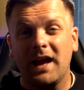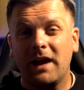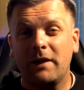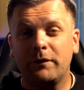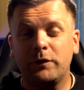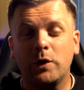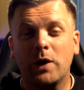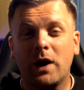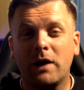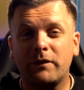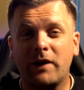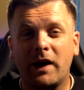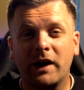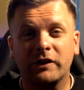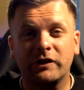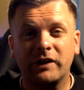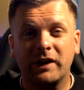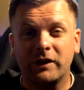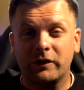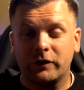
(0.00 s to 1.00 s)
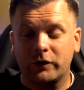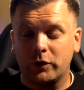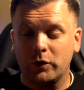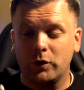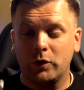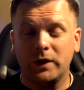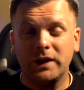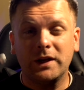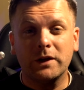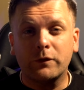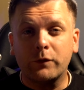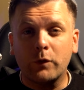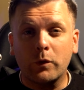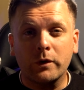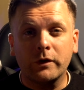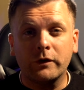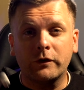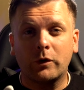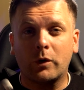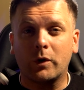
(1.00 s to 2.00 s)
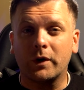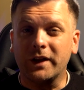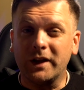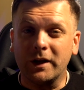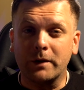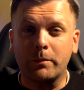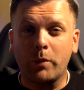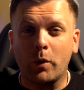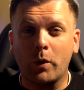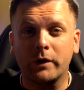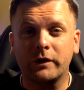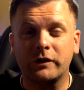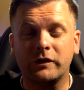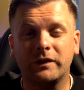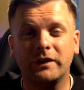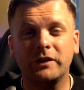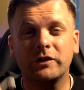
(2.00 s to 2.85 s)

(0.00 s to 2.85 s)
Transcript: If you have access to earphones or earpods,